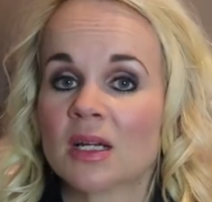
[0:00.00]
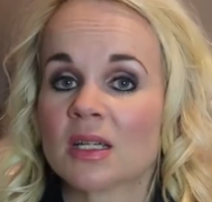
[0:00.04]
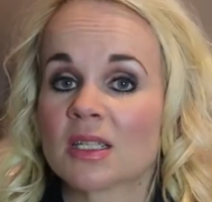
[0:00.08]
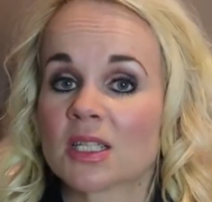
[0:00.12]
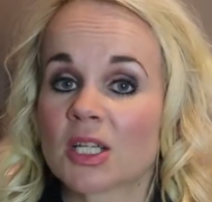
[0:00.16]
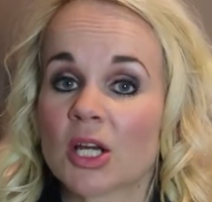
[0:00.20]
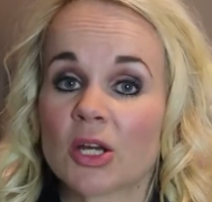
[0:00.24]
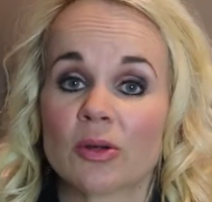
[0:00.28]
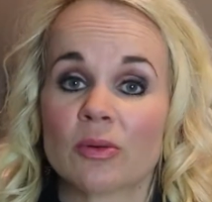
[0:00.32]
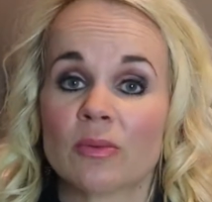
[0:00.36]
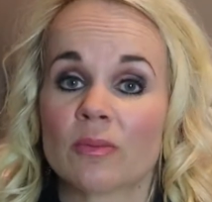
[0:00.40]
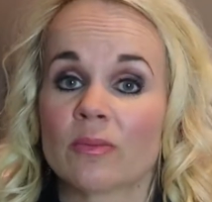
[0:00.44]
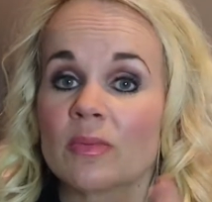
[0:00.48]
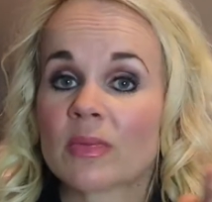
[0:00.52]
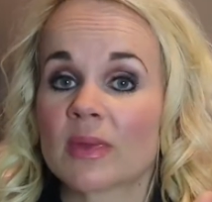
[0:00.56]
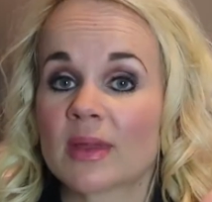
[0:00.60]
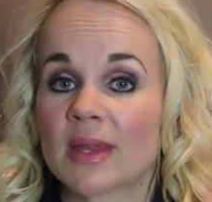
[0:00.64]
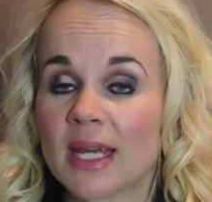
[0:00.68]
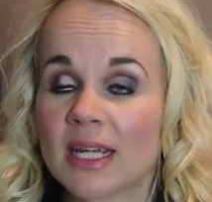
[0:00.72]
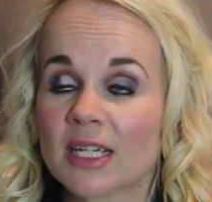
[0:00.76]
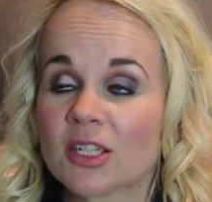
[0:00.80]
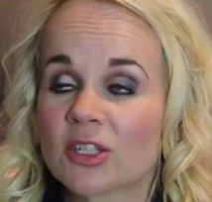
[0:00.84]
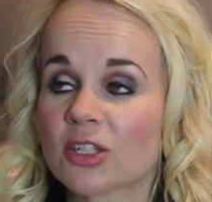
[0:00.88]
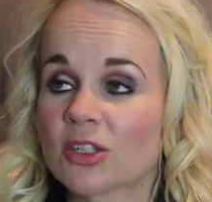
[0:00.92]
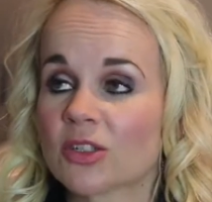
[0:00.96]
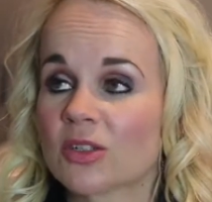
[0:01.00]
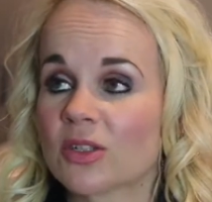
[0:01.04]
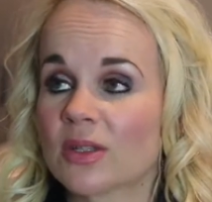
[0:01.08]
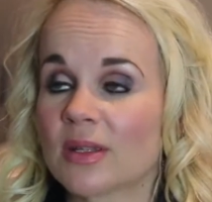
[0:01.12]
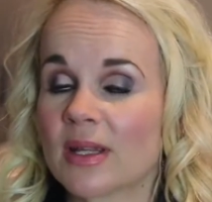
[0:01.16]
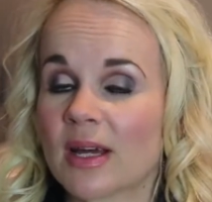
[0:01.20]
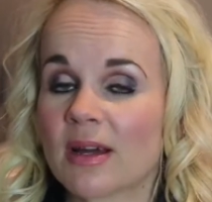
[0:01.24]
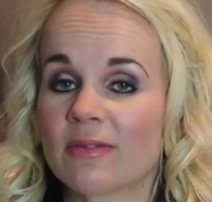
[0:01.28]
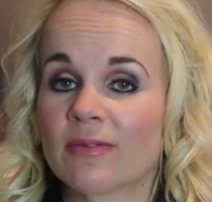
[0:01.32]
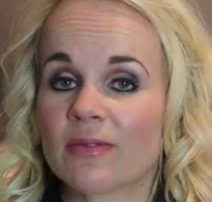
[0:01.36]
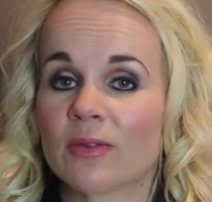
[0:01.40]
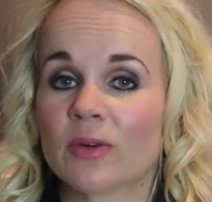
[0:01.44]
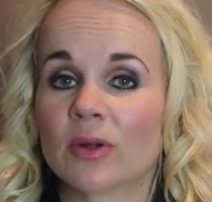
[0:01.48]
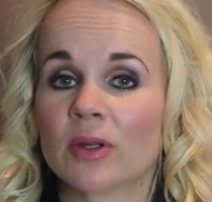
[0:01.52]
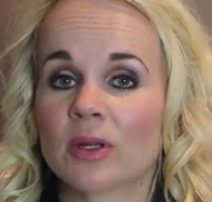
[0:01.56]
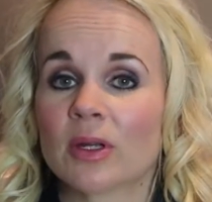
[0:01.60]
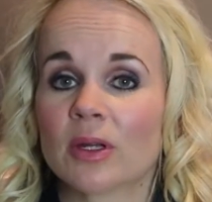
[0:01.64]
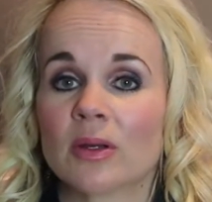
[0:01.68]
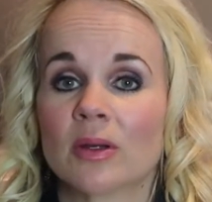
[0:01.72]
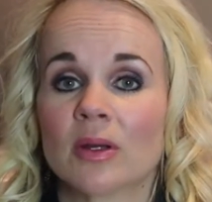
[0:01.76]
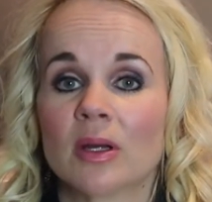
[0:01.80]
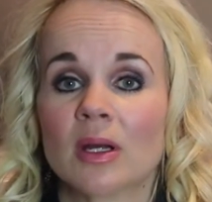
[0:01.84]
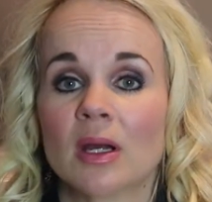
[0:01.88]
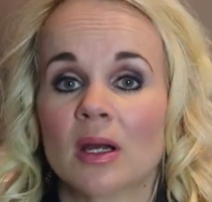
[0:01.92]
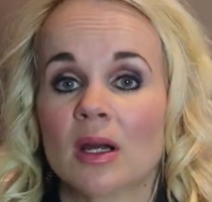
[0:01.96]
So they should do that for
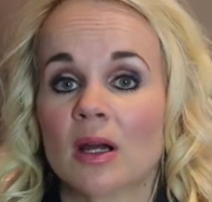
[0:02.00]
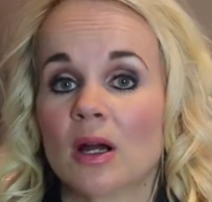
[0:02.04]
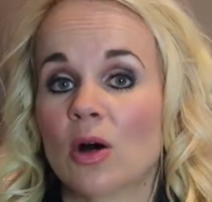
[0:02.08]
you.